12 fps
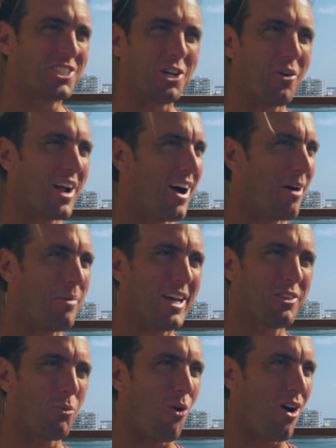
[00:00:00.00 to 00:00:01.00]
showed up,
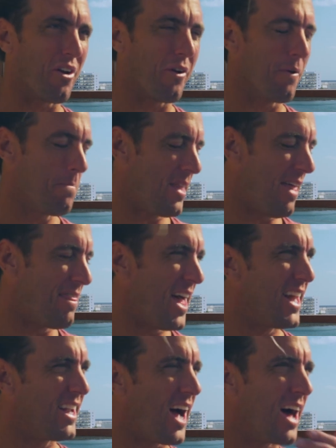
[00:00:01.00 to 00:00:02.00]
hit the water, and
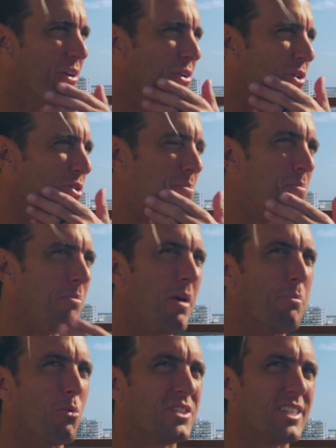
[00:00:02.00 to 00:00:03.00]
then I don't know,
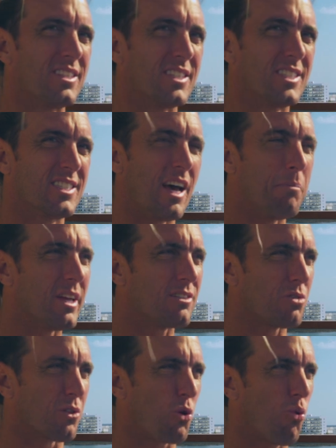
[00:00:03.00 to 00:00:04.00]
maybe was it the
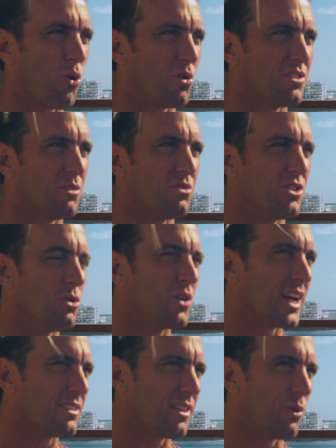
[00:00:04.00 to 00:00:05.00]
semis or the quarters? It was you
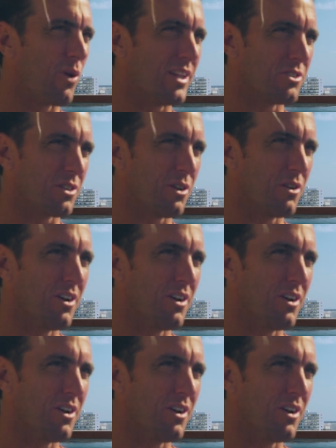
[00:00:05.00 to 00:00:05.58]
against Lorenzo.